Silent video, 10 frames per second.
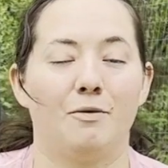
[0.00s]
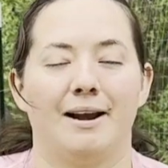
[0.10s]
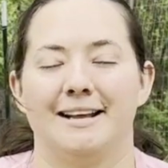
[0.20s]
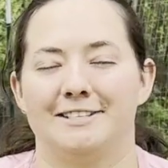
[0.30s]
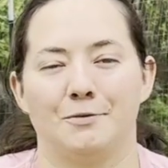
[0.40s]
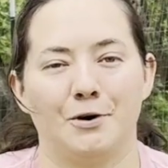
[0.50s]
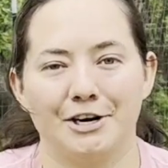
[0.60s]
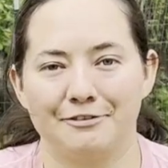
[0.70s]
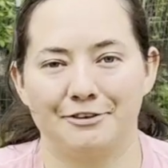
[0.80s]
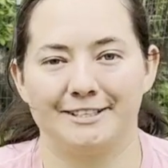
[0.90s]
a
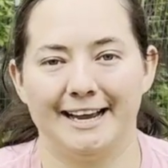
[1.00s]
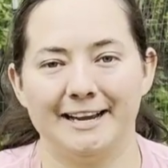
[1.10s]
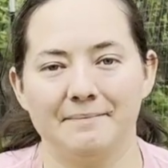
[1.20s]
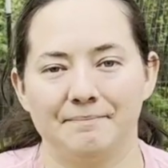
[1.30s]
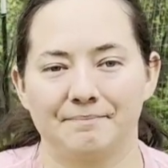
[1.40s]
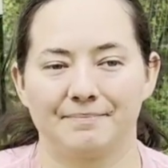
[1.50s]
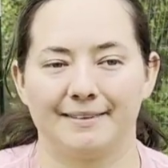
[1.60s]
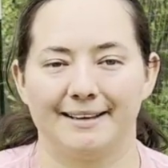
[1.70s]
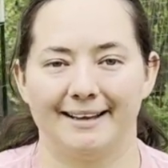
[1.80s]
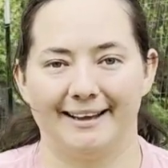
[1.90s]
wonderful day,
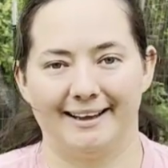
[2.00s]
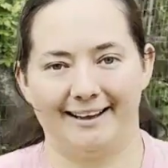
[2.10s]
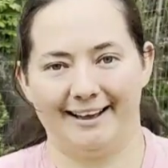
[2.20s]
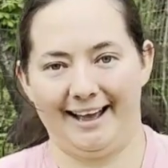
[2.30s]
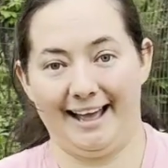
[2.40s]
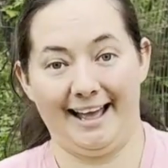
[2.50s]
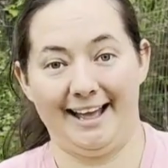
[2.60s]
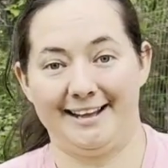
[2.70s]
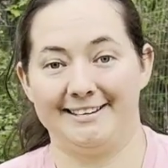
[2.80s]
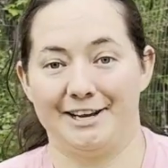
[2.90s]

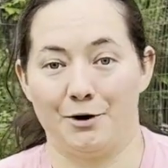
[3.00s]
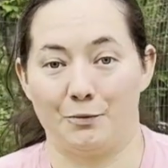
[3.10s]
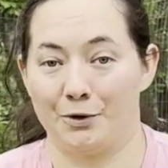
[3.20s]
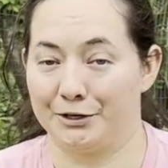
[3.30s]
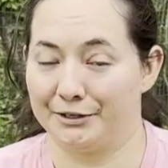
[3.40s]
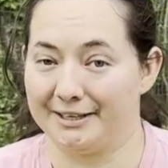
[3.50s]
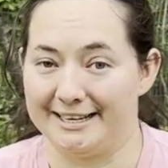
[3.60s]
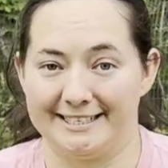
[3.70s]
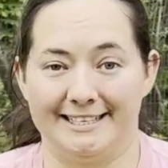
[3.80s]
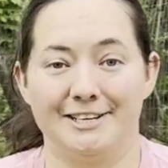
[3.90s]
and we'll
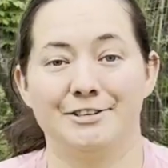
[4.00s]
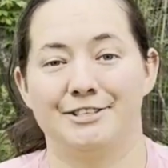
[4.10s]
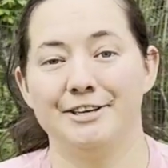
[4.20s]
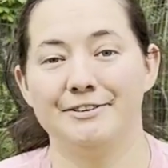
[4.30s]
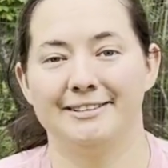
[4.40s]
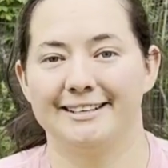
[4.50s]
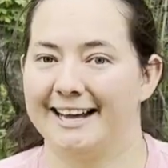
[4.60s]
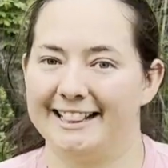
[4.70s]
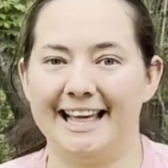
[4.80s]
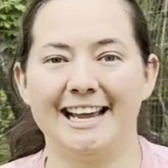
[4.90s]
see you soon. Thank you for